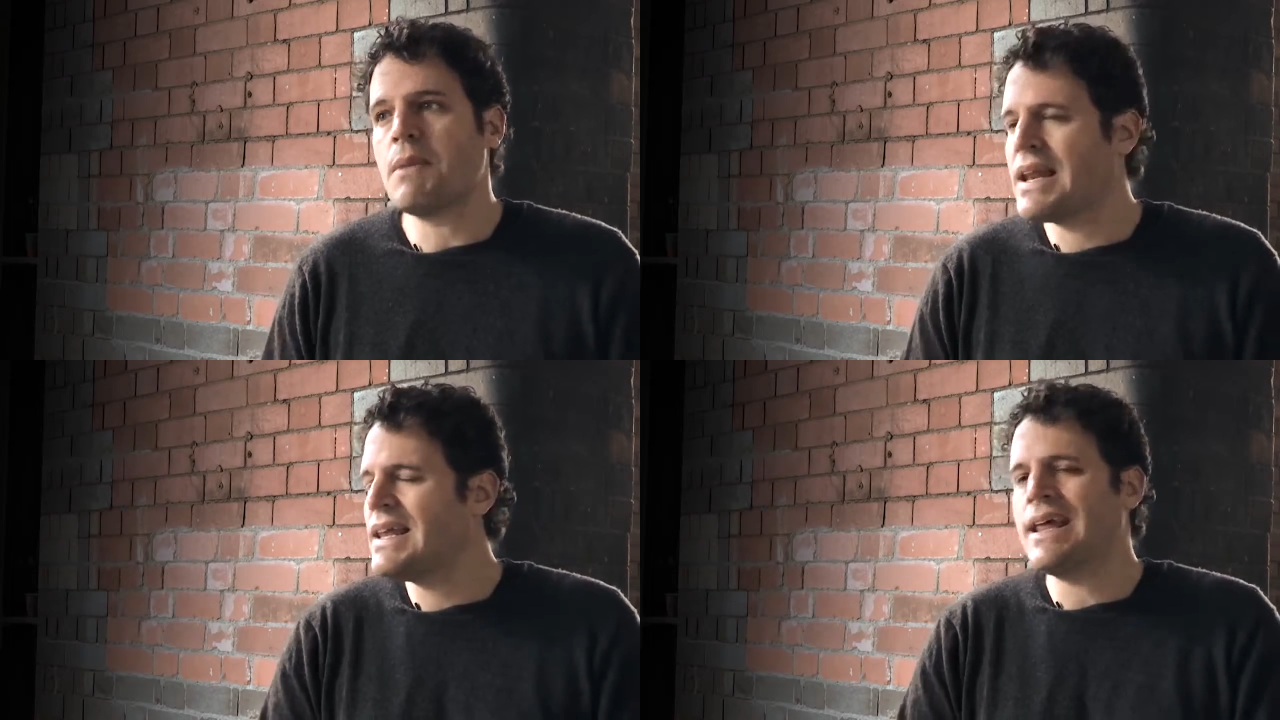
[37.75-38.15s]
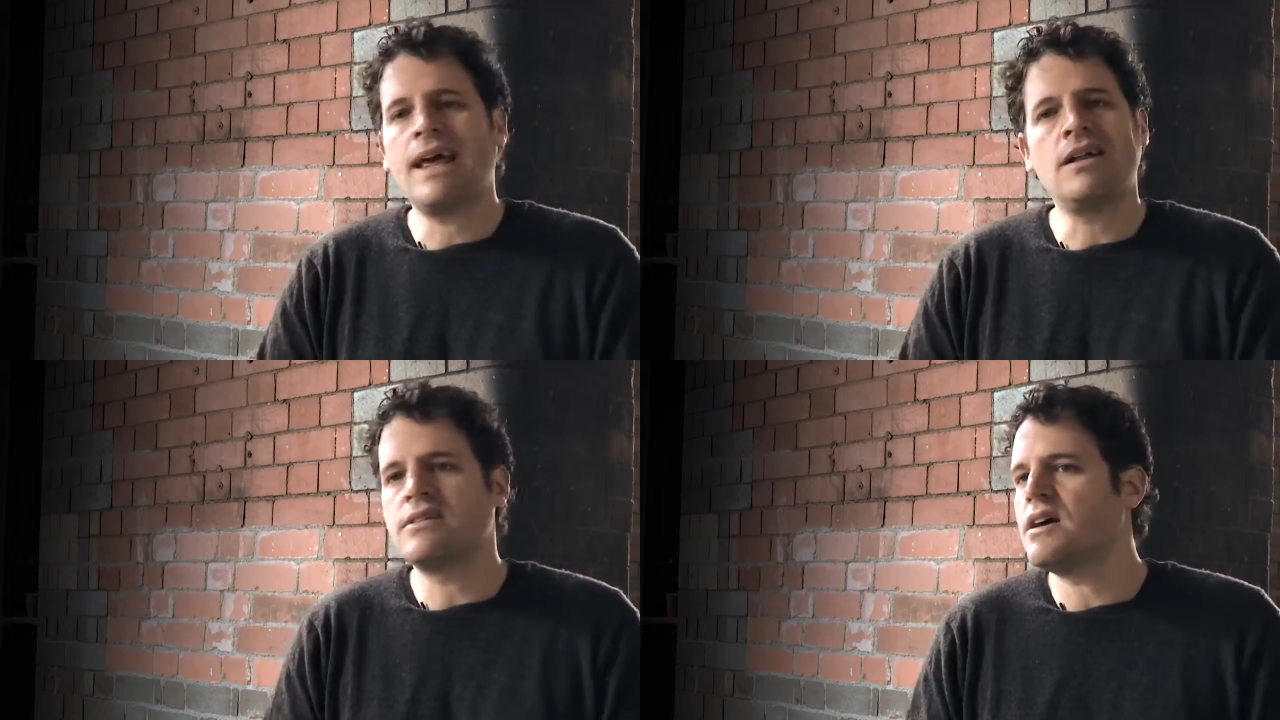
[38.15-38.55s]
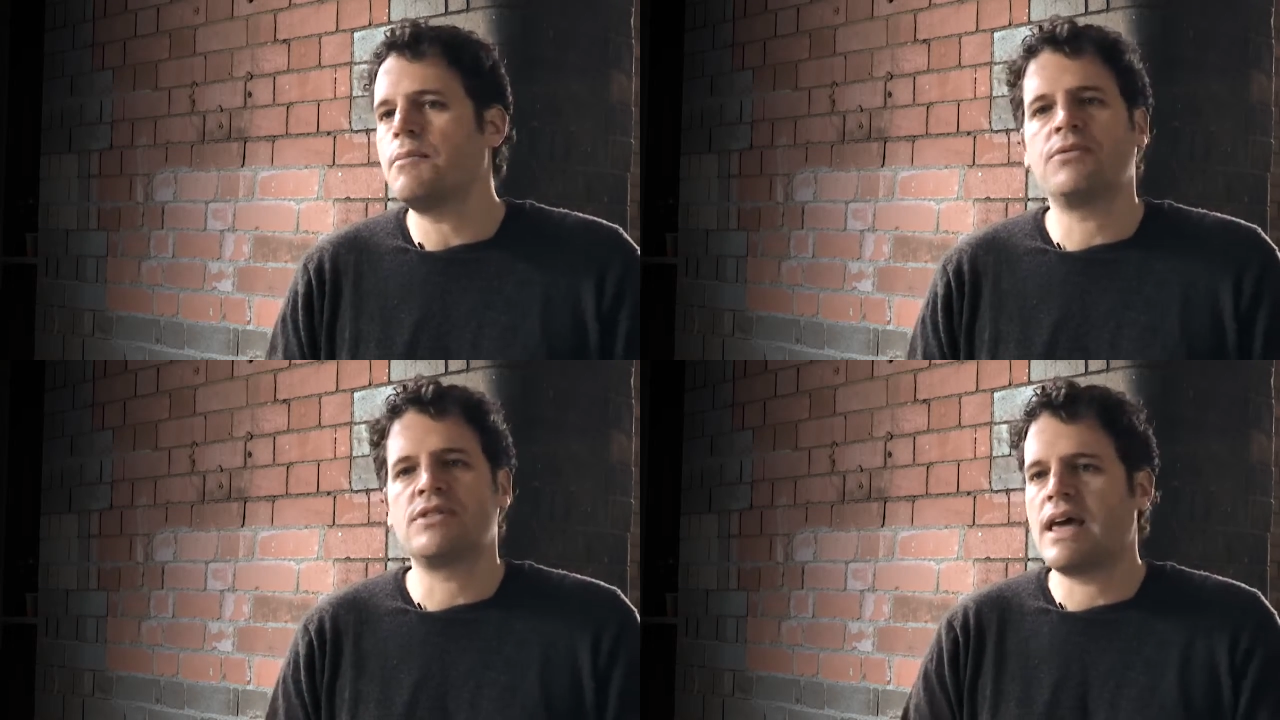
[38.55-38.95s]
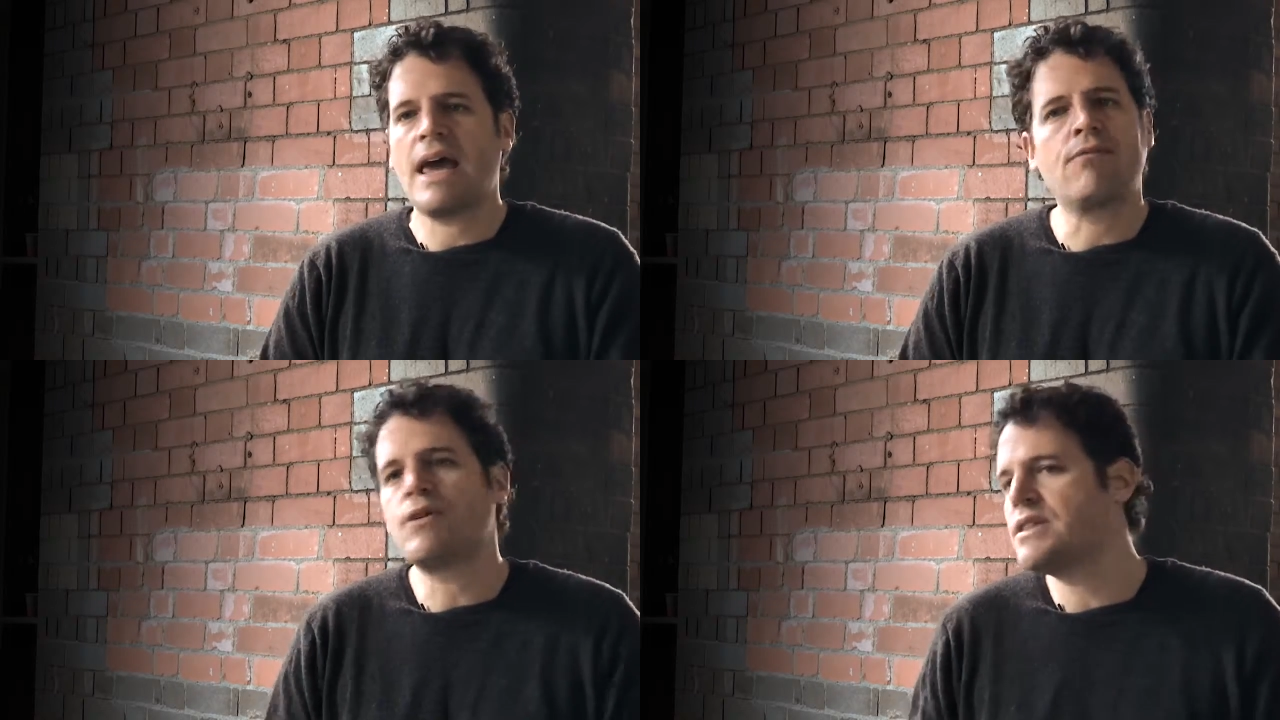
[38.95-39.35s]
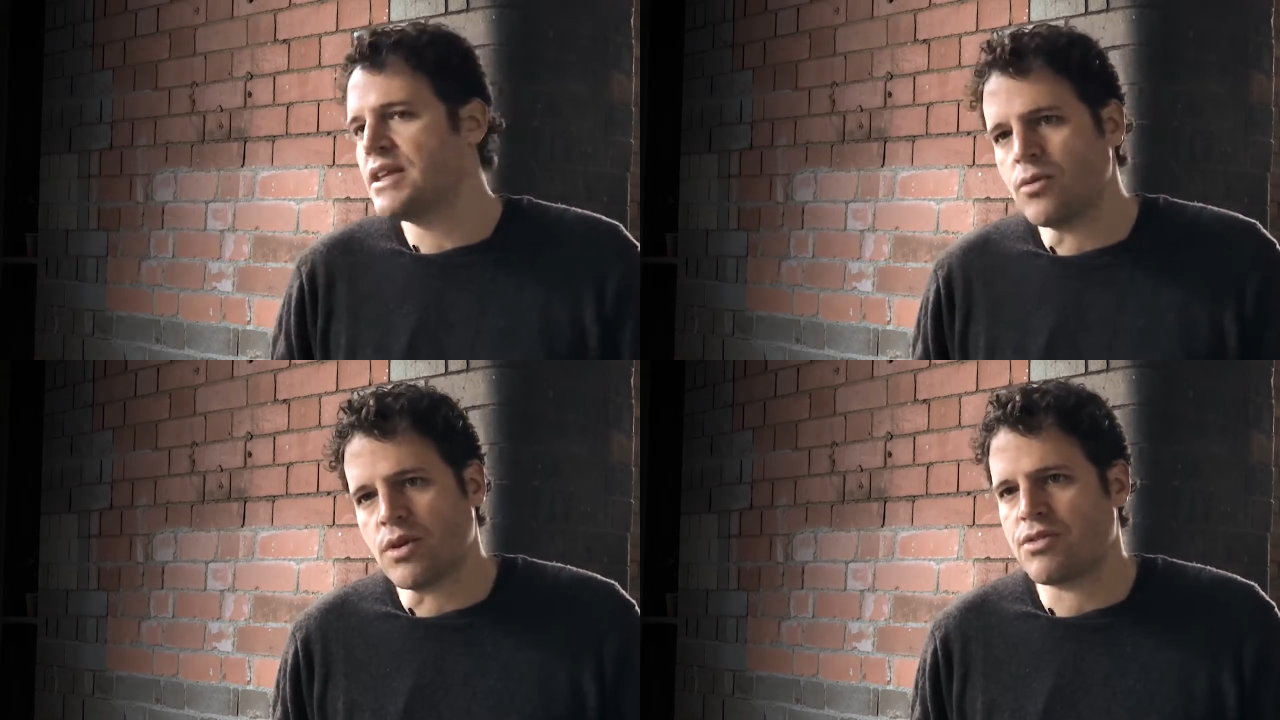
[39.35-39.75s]
And it held up to
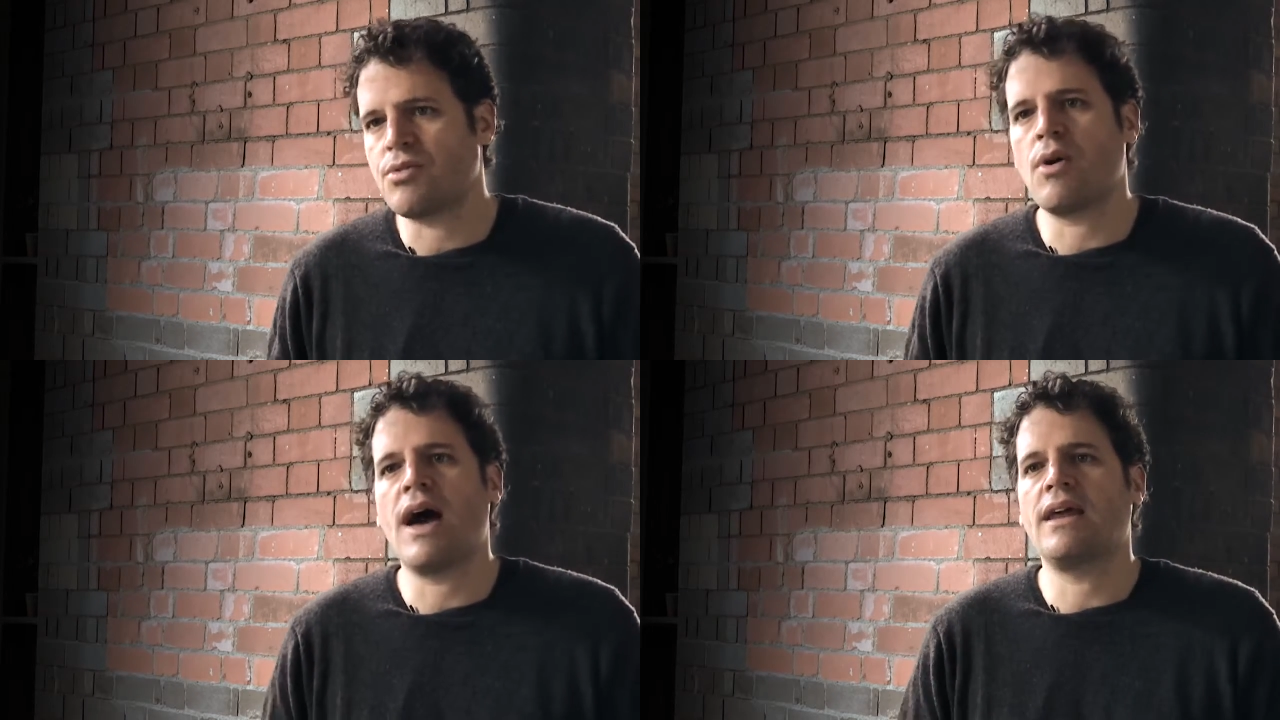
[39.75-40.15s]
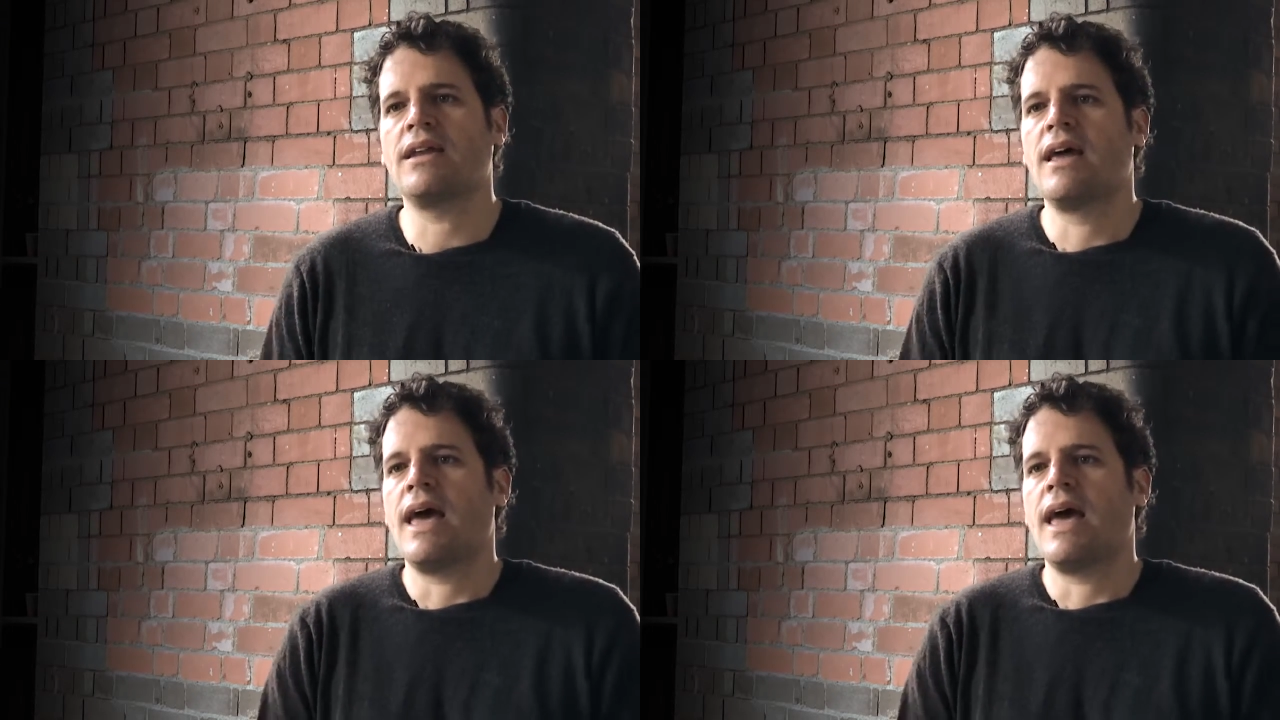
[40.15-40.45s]
everything we threw at it.